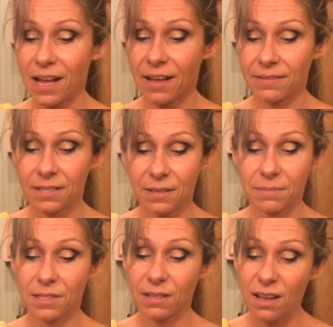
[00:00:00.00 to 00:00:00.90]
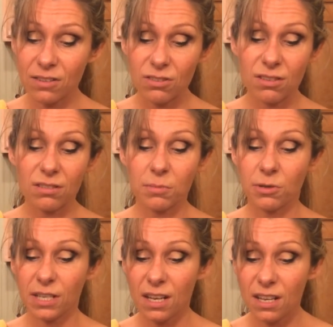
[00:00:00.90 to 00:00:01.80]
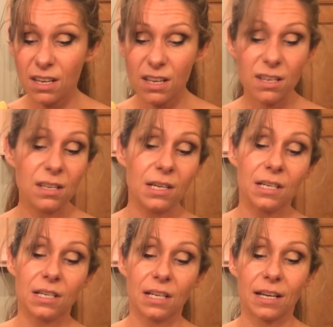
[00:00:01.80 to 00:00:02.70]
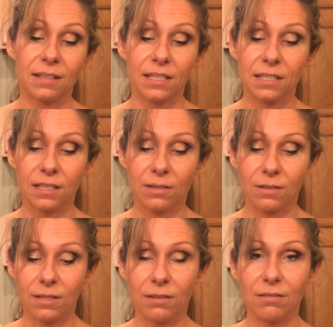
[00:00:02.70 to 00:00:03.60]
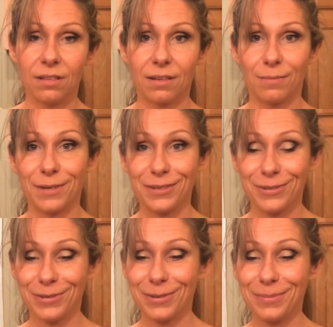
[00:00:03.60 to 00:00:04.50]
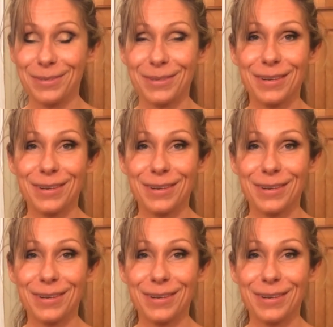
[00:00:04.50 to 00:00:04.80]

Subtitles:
I have some cilantro, some green onions, these little cute little mushrooms.